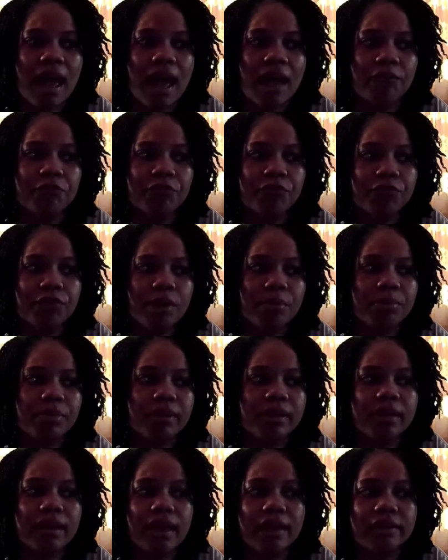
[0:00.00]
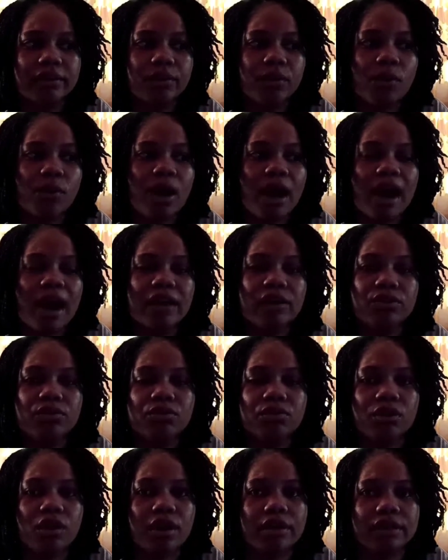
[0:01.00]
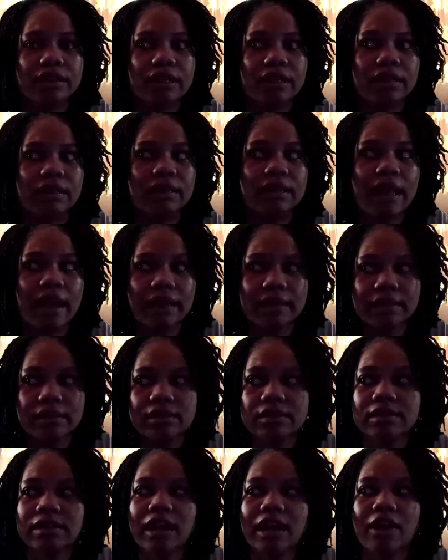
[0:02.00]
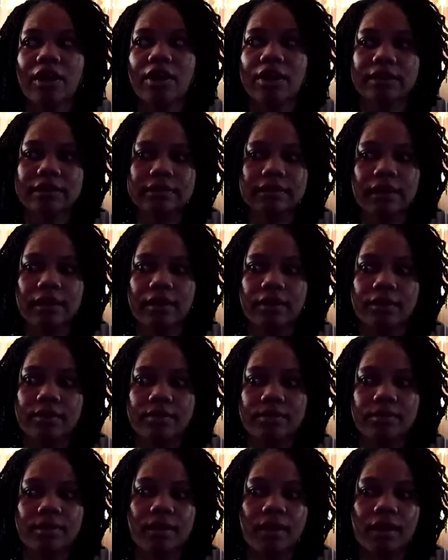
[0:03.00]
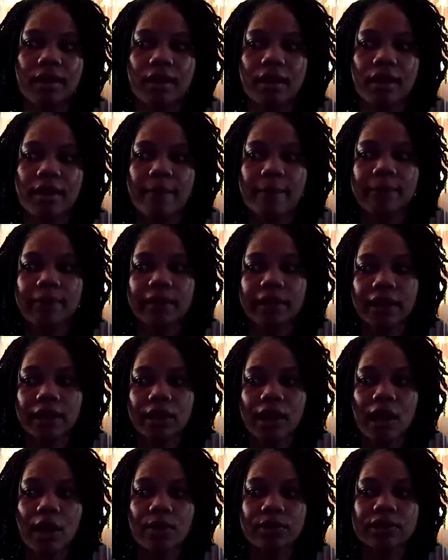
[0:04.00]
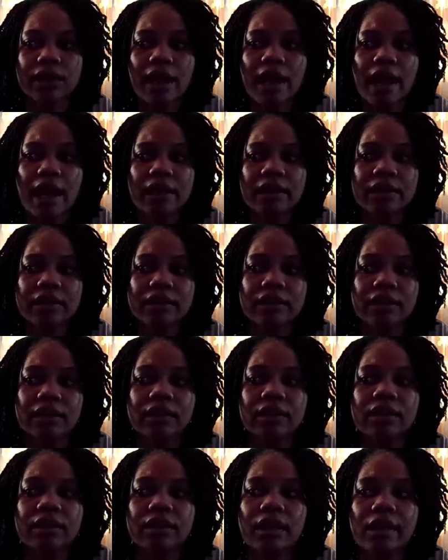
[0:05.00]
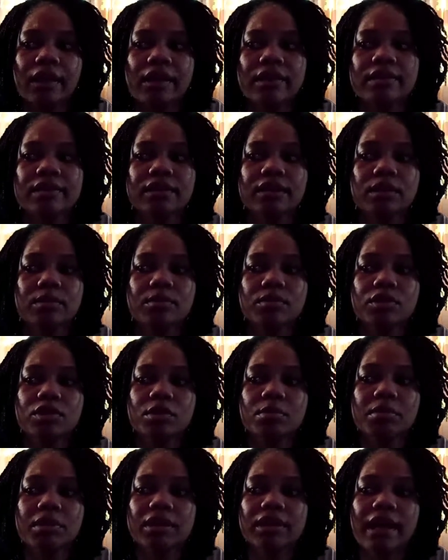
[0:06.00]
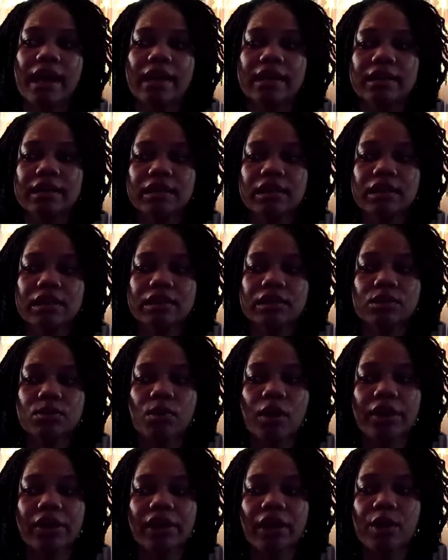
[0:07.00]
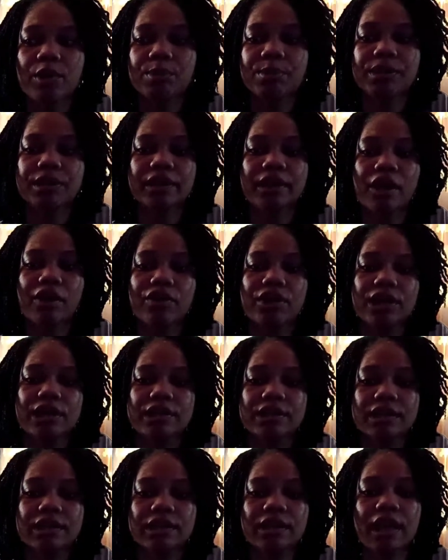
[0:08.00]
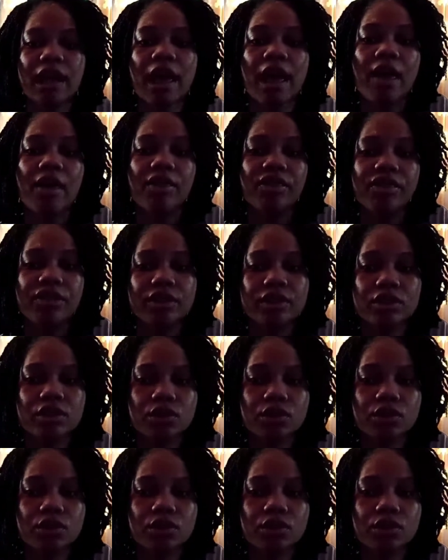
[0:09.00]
From the get go, I do not like this character. Plain out. And it seems to me that he is the one that will be narrating this